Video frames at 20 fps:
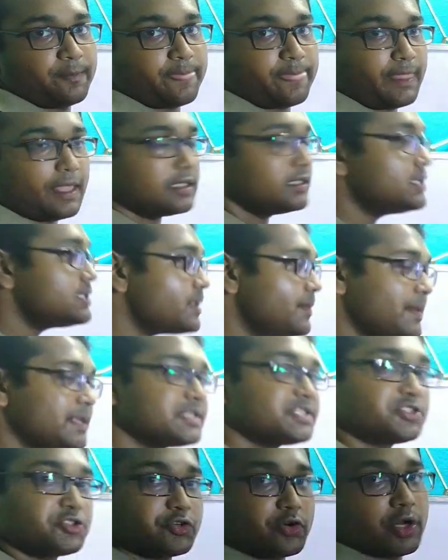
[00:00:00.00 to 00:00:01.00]
This is the main
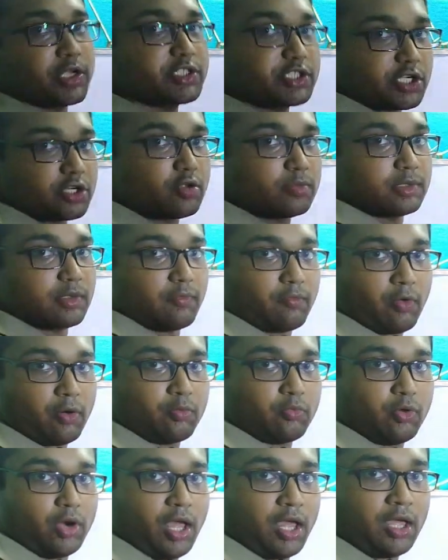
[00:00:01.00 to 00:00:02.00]
structure of the
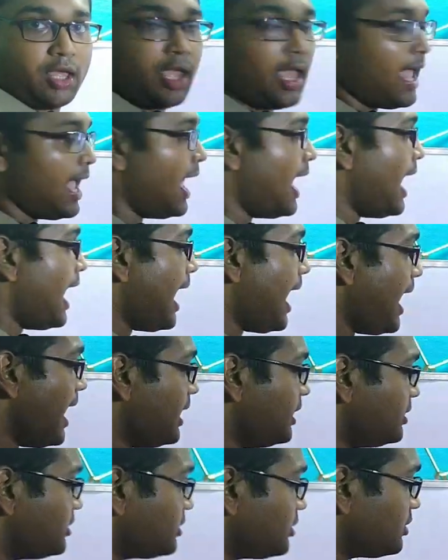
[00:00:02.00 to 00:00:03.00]
formula,
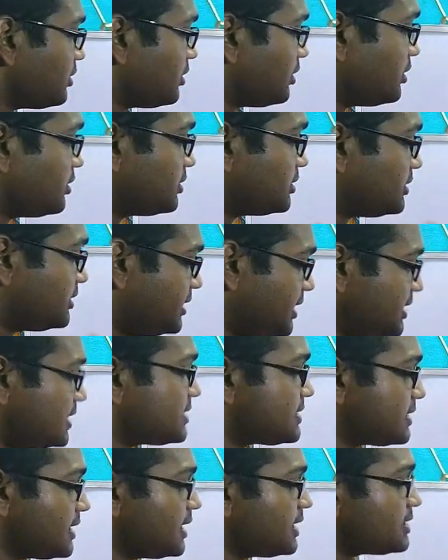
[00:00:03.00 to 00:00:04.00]
and this
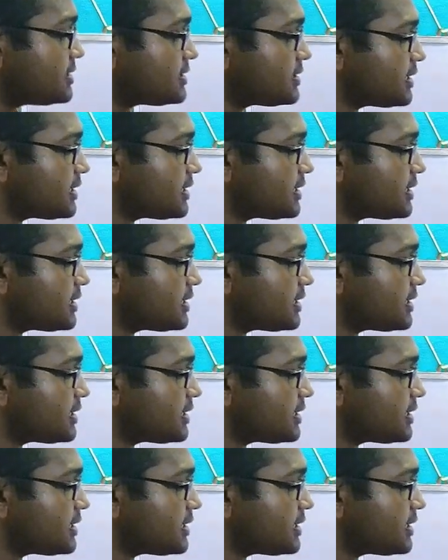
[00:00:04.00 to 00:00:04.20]
is